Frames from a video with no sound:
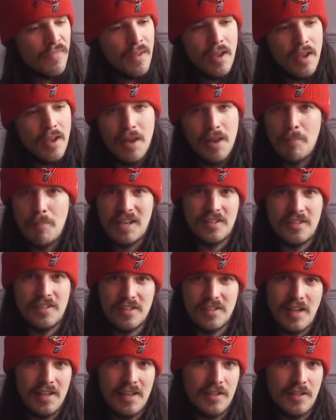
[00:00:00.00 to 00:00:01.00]
In
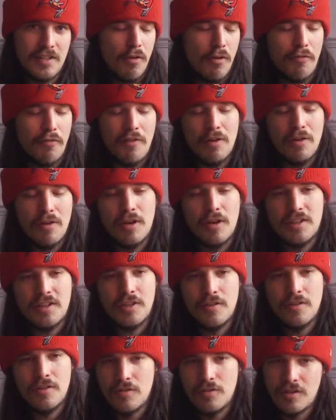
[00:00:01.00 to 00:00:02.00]
Mixon's case, the off-field
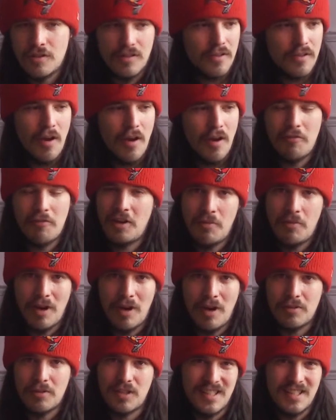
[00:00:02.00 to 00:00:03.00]
issues. I think the
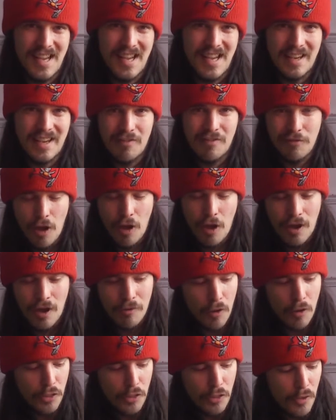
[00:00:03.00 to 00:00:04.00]
Browns can take a
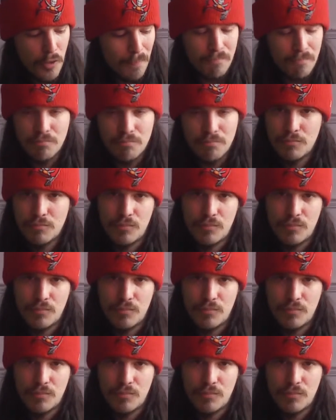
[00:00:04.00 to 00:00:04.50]
flyer on them.